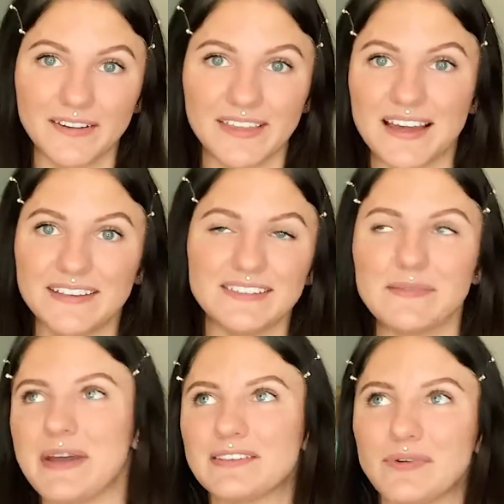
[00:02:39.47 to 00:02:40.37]
That is the
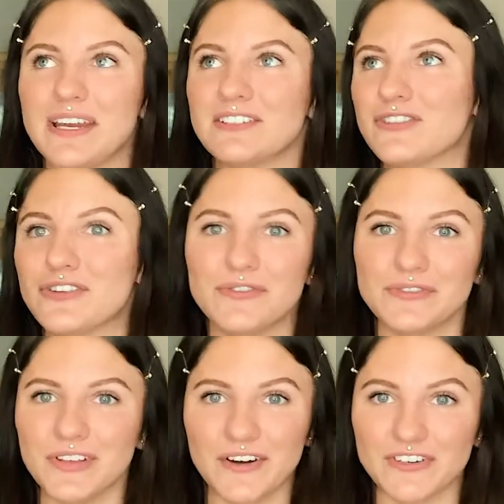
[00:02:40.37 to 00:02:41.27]
best way to
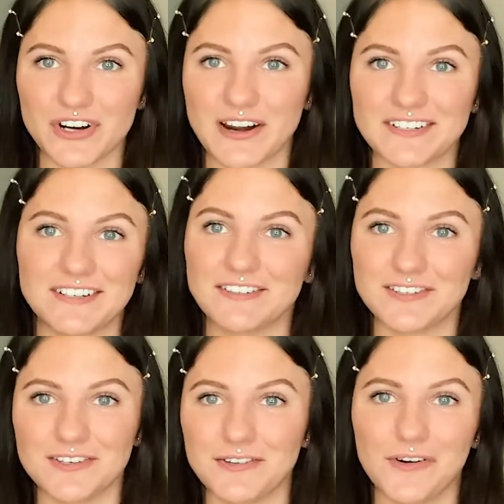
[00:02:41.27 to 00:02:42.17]
use law of attraction
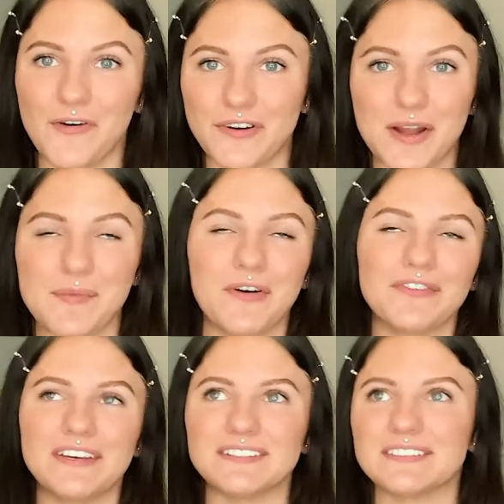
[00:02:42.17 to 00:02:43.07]
to overcome all of
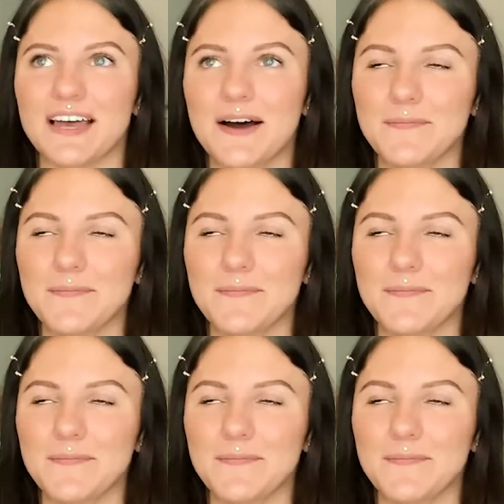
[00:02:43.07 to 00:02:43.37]
this.